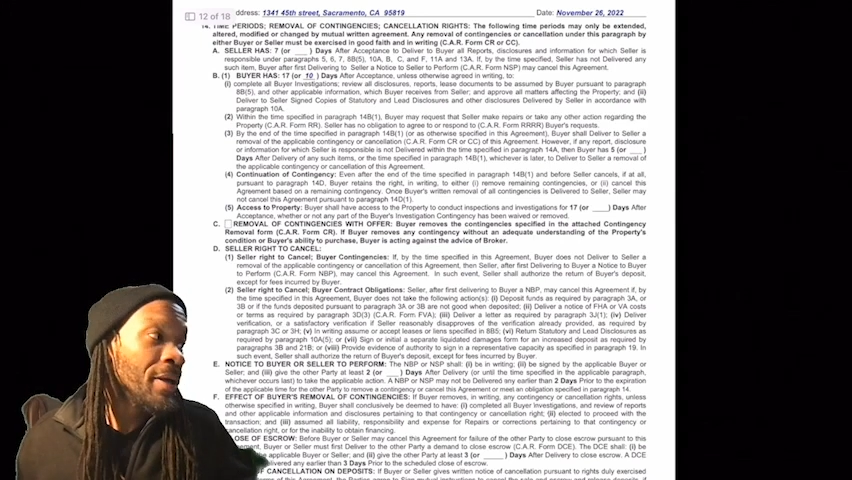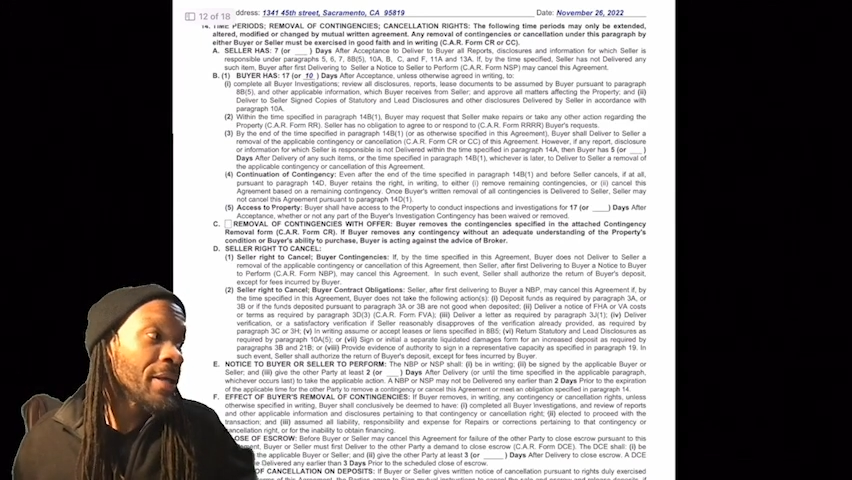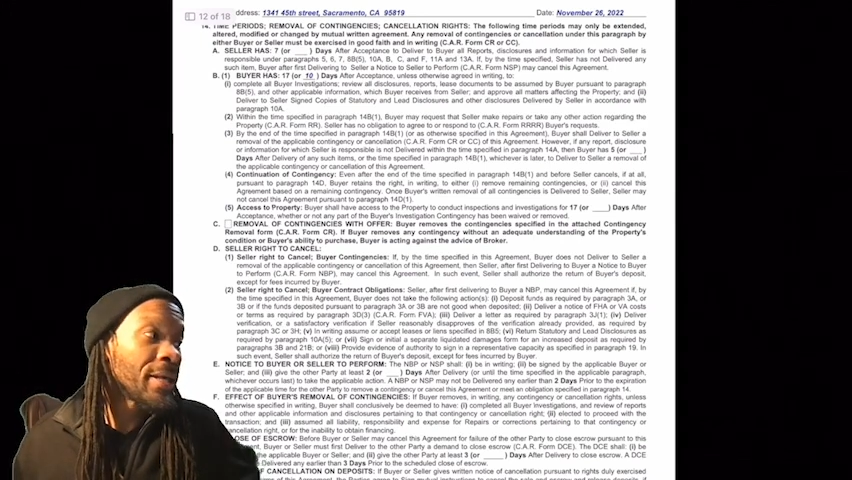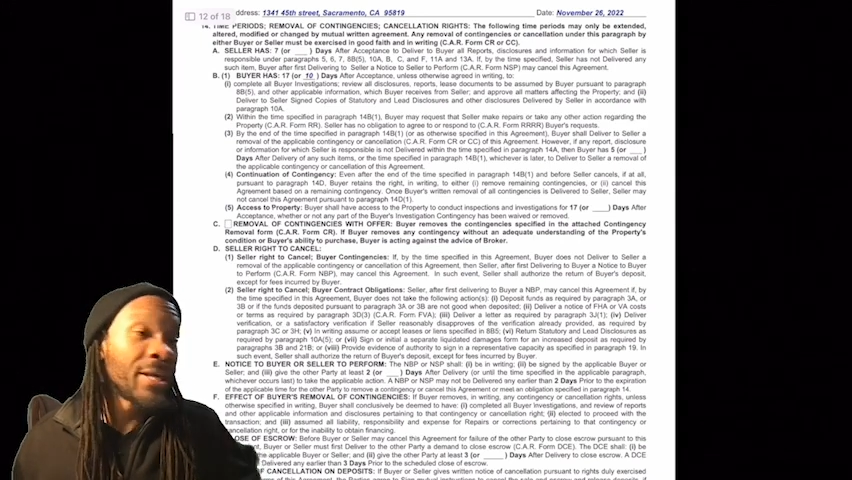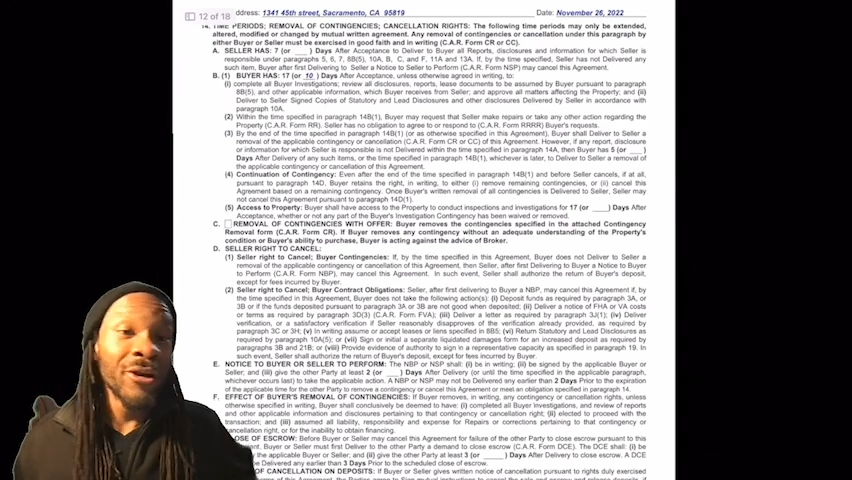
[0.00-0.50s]

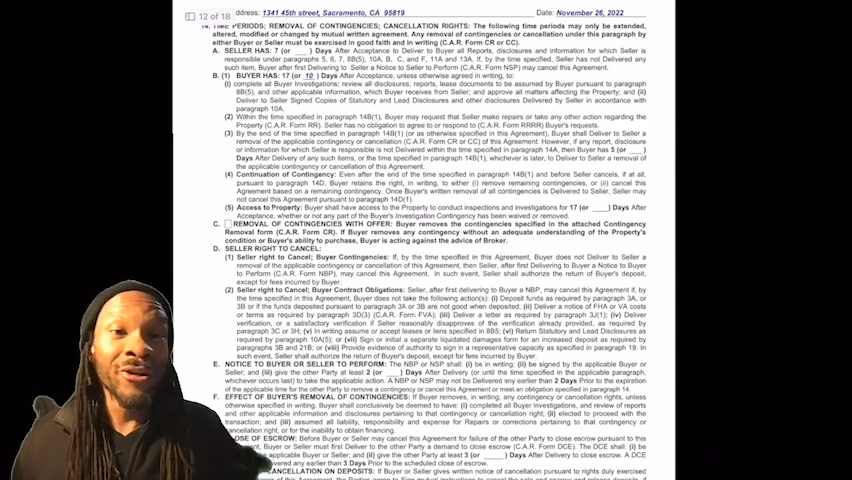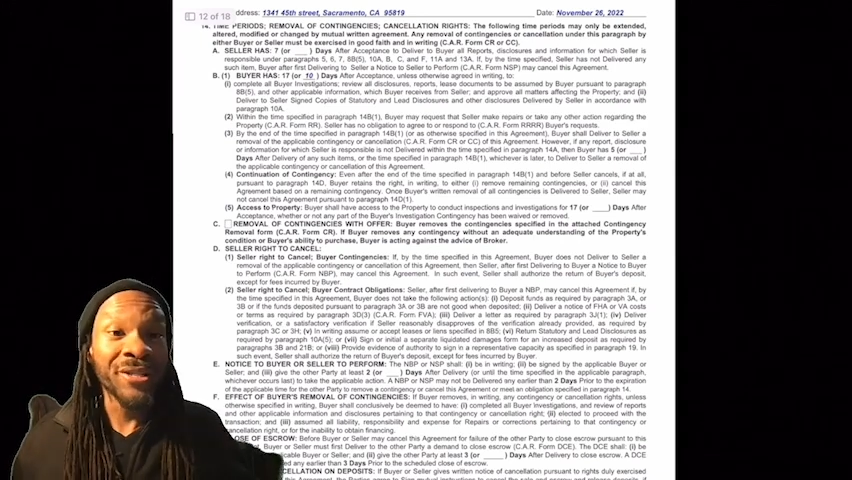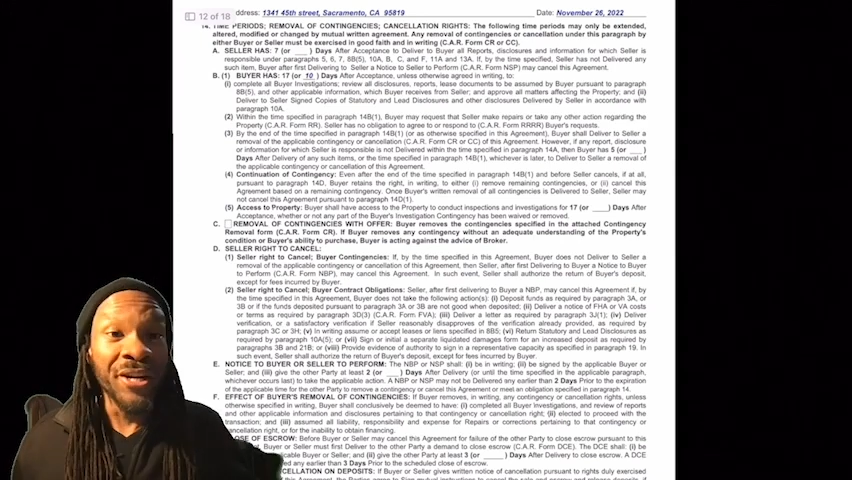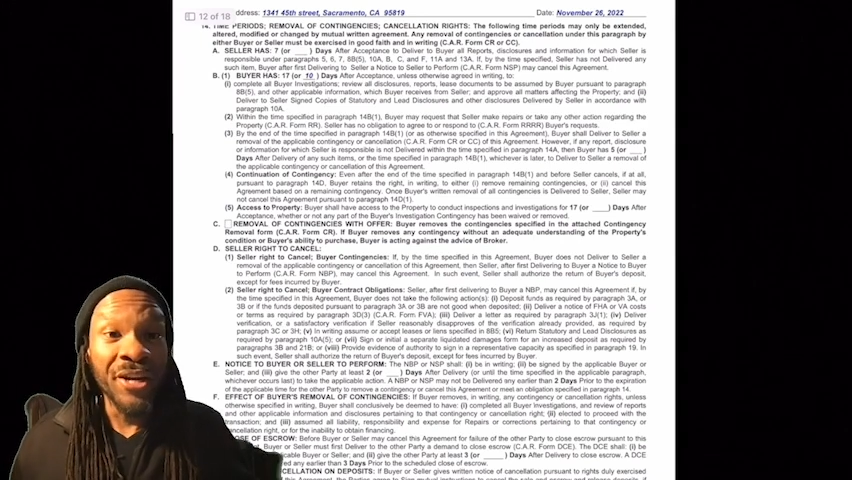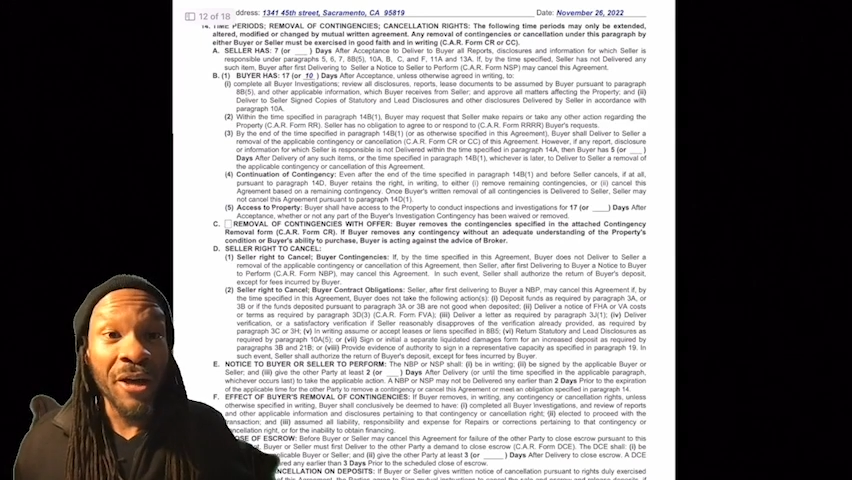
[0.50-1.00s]
Here's
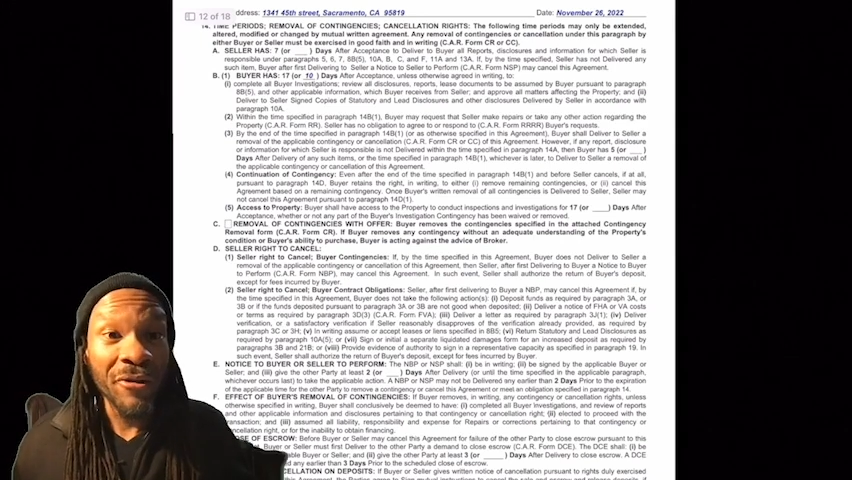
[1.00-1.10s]
another